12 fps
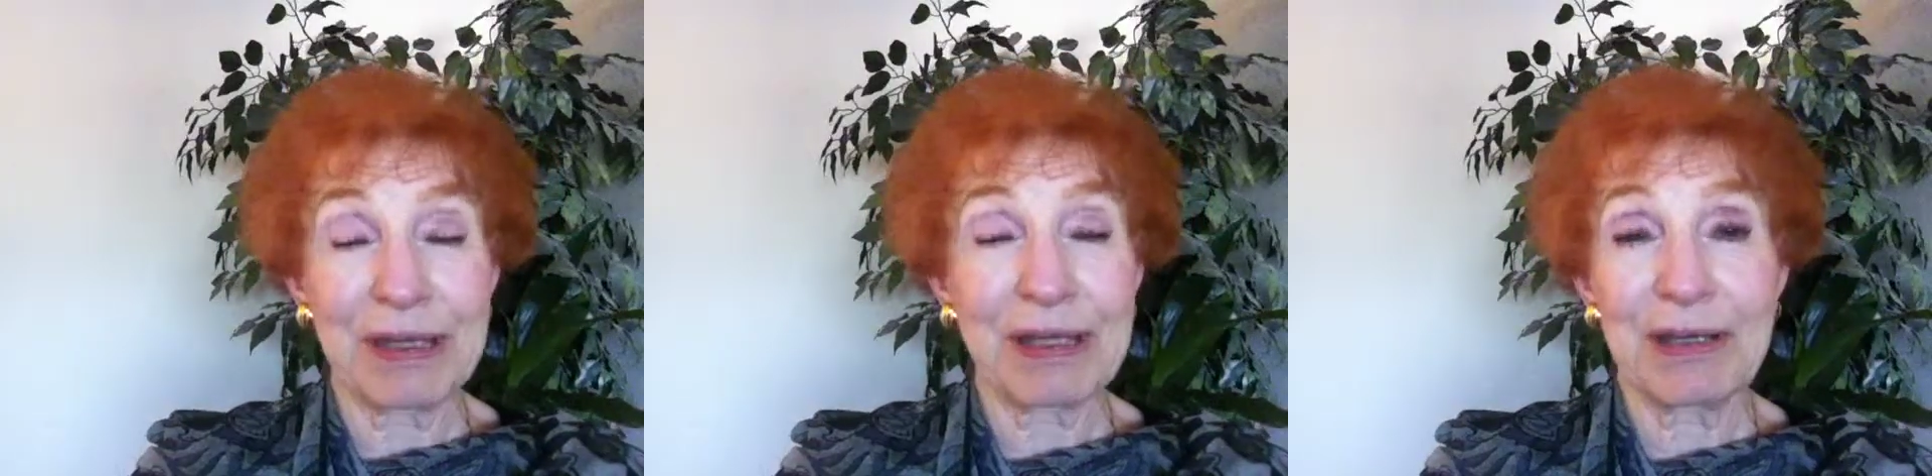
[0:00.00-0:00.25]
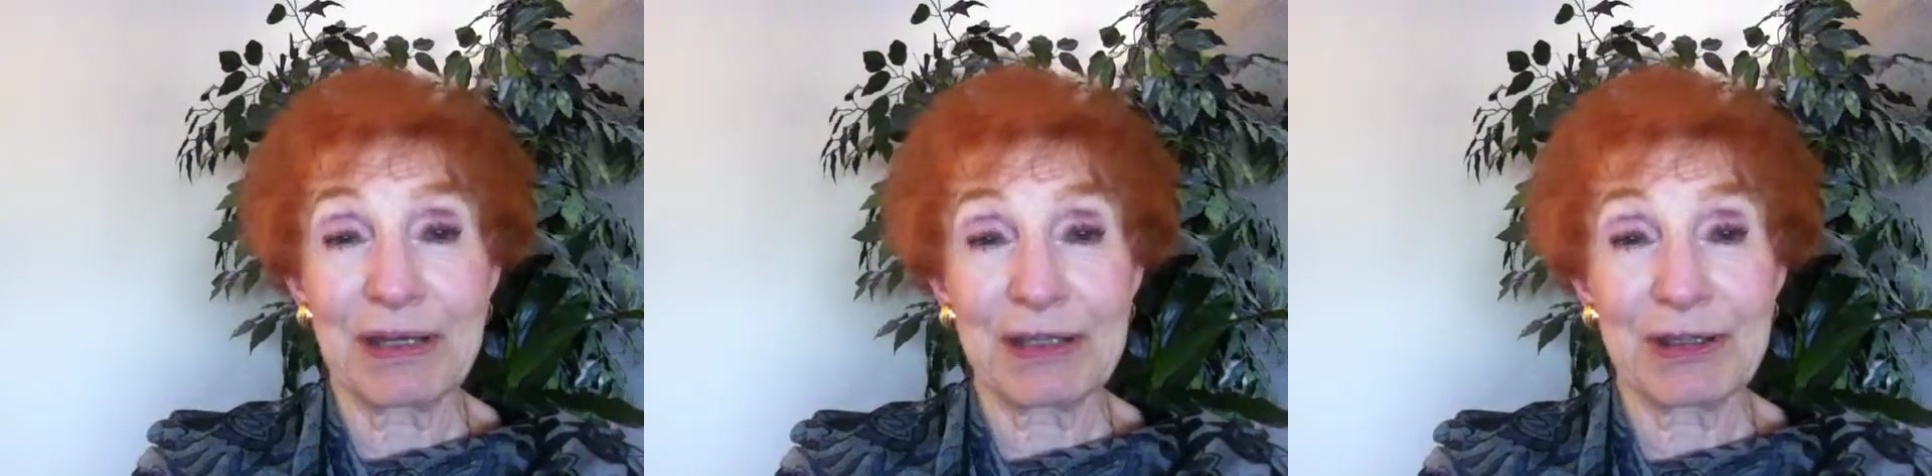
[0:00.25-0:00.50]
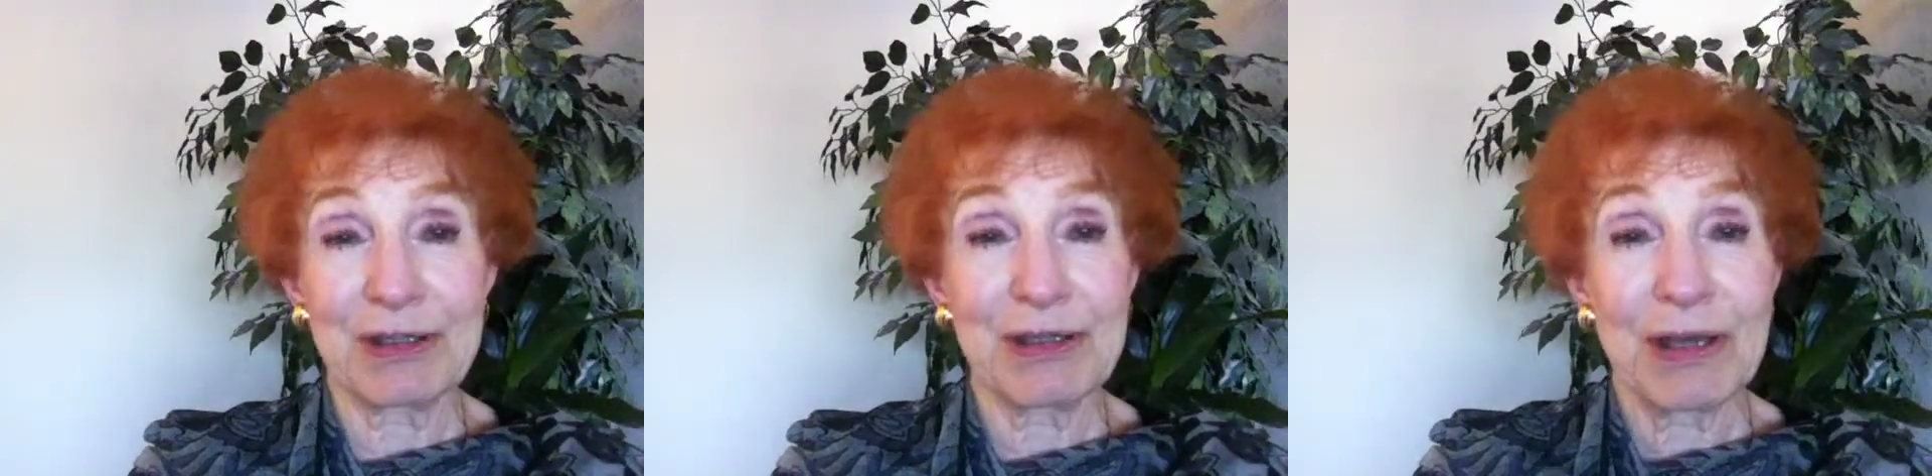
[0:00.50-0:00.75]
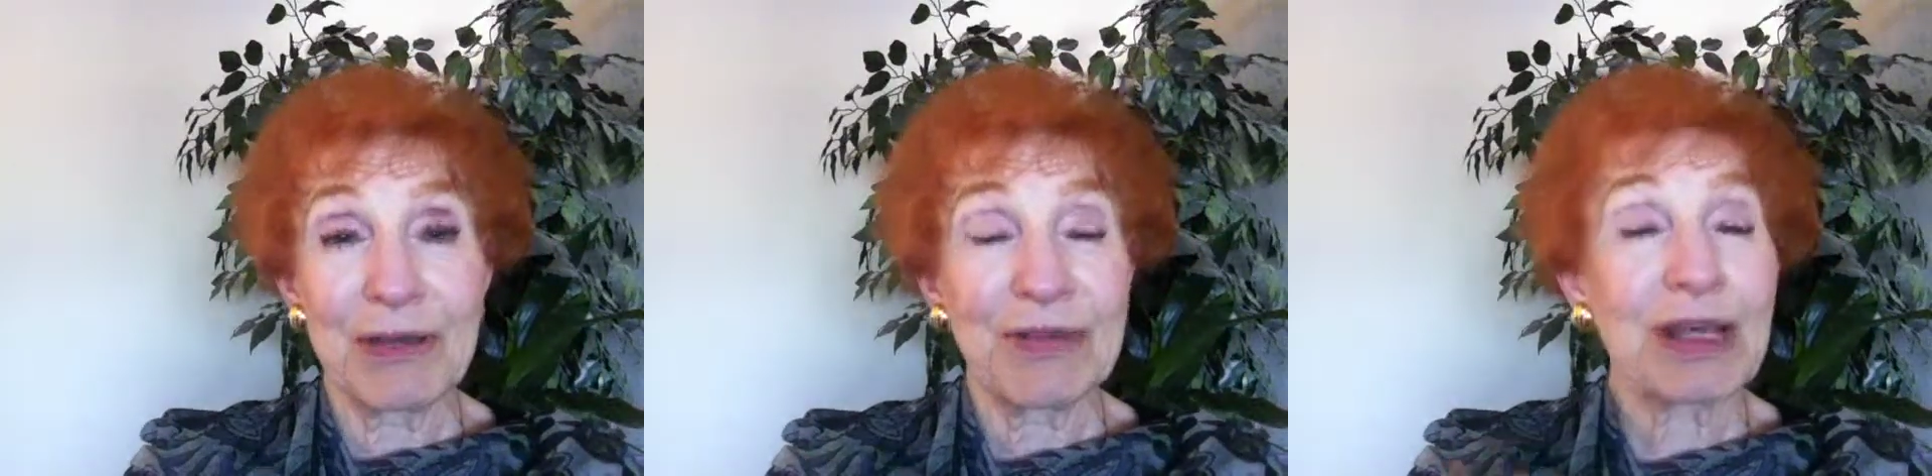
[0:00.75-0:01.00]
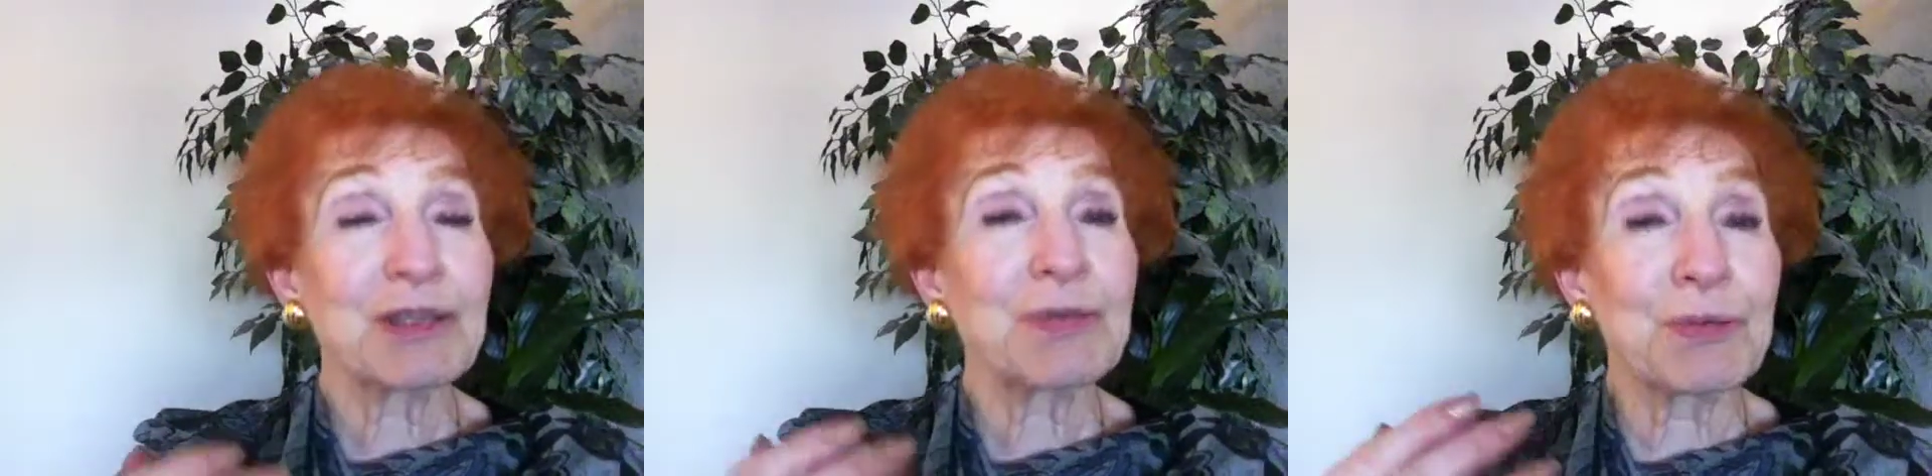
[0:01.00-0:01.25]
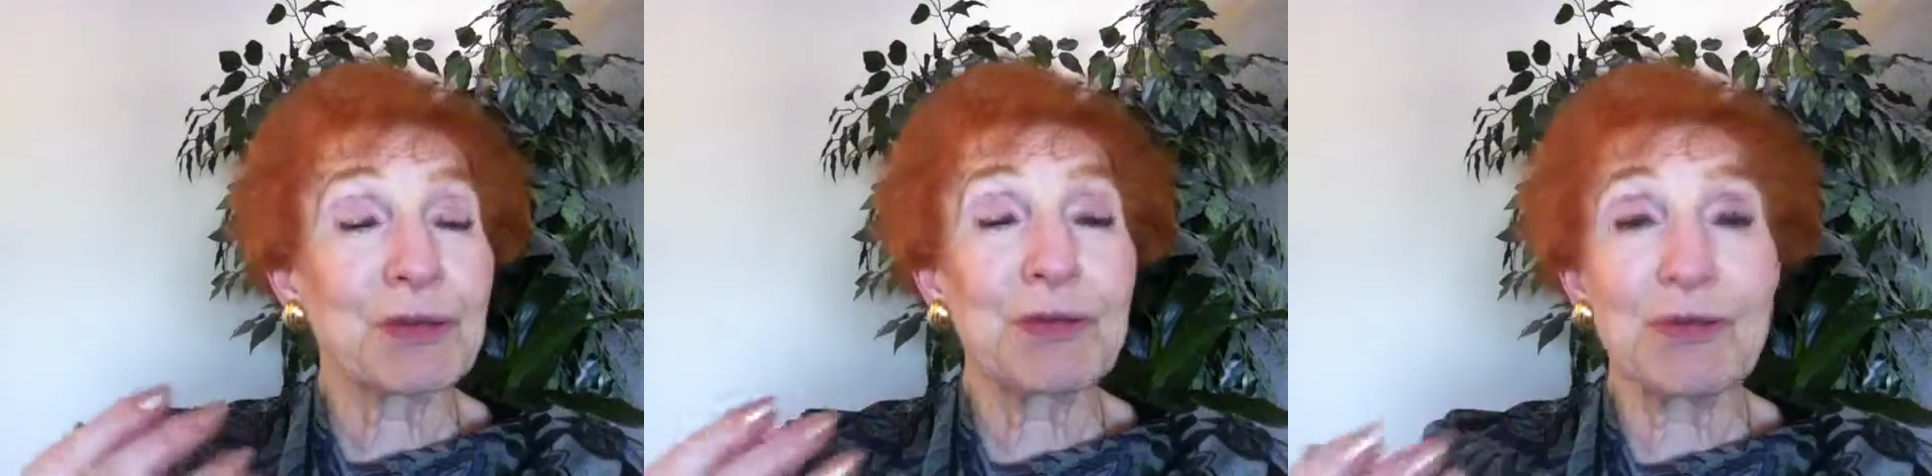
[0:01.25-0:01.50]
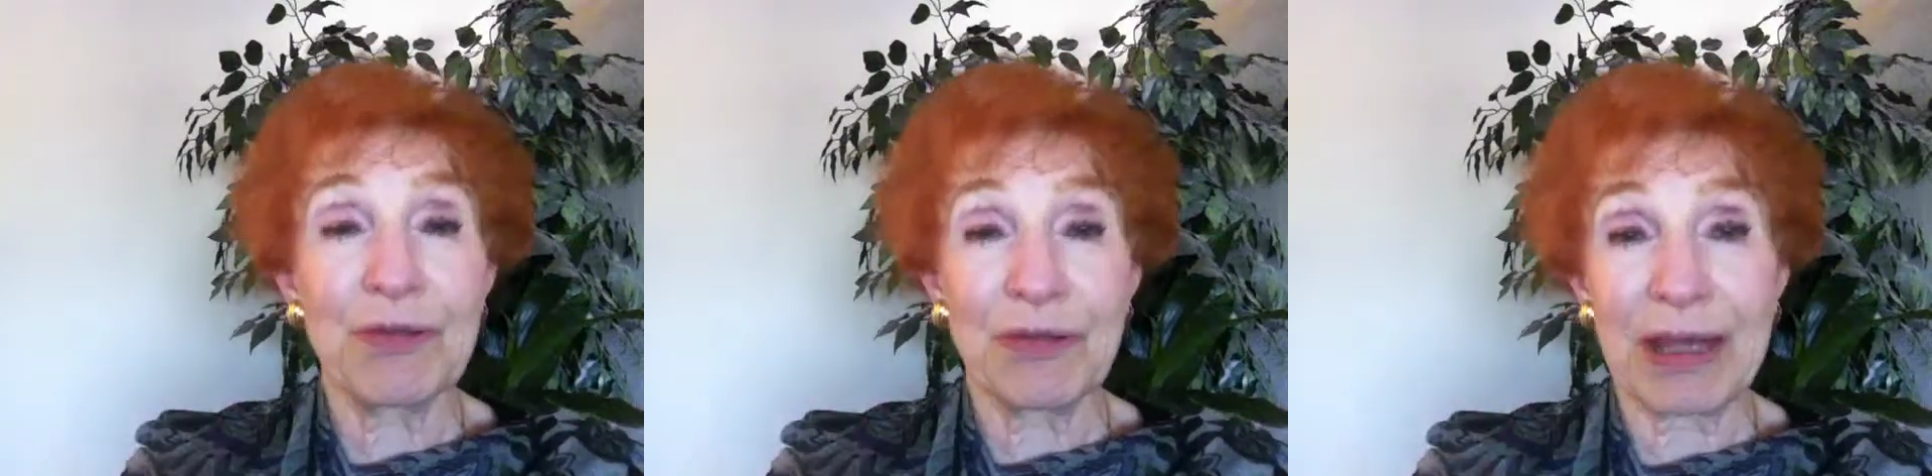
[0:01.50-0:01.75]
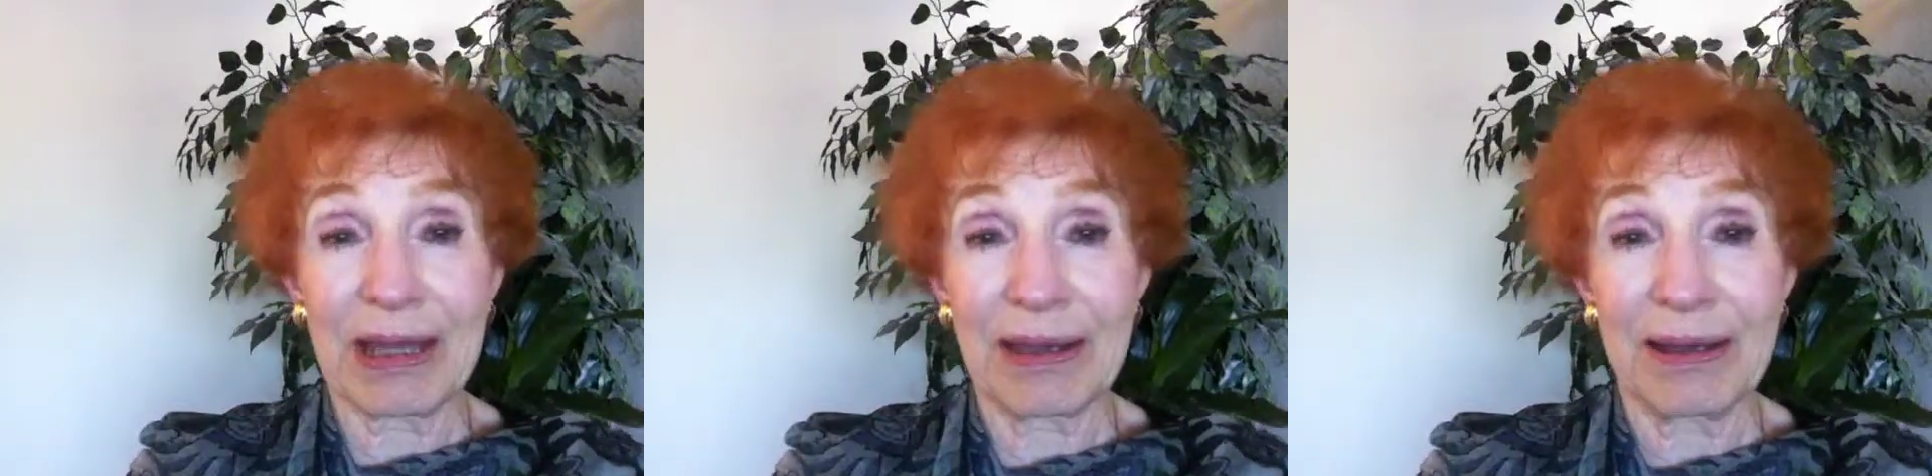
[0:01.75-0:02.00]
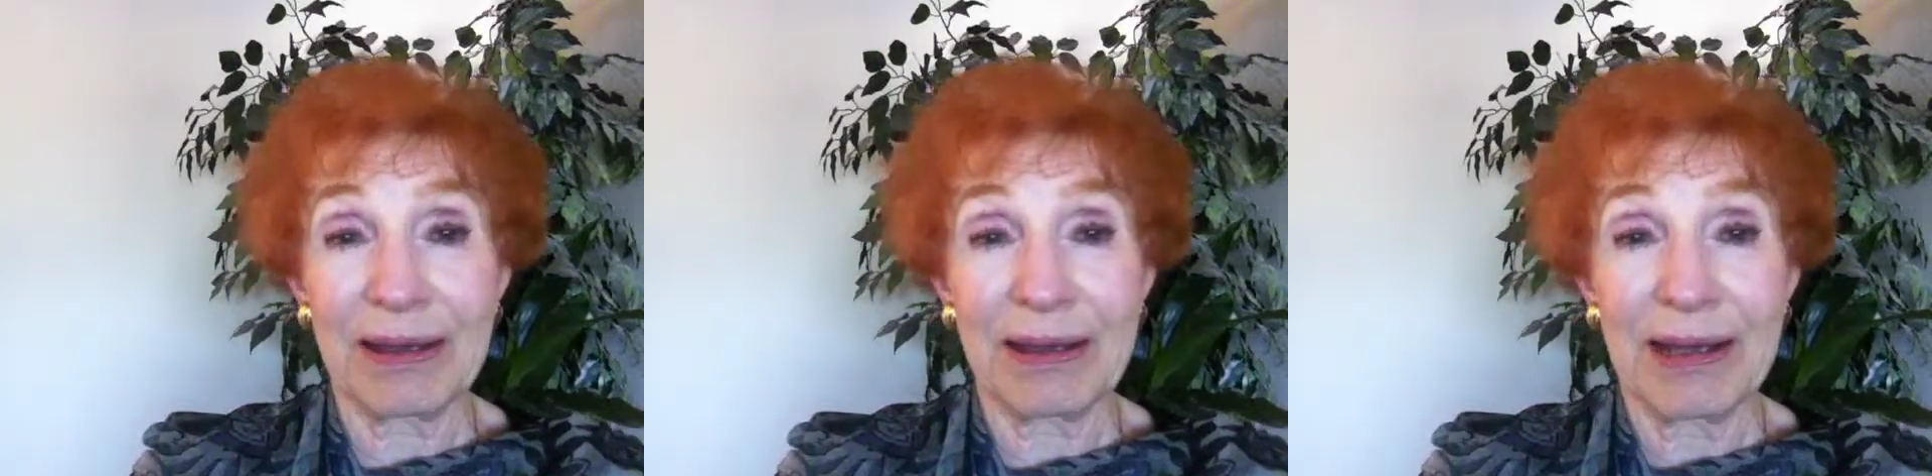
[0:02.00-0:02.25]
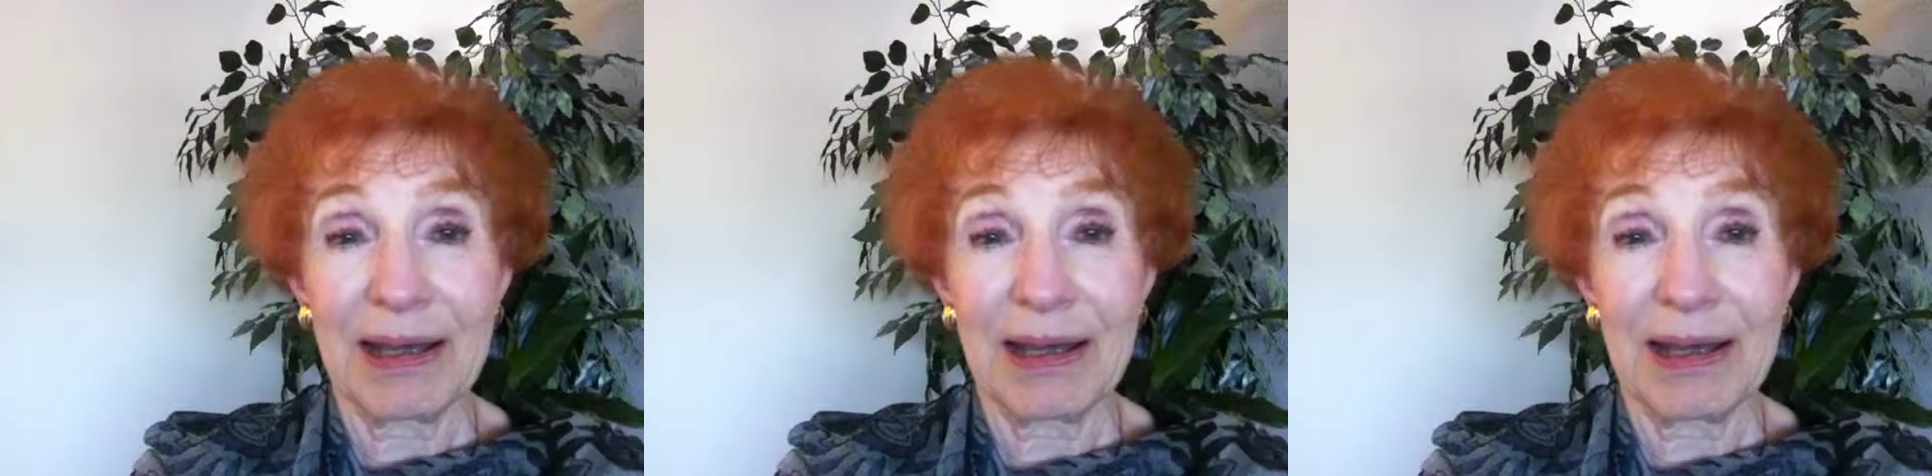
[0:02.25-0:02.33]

because that's where you think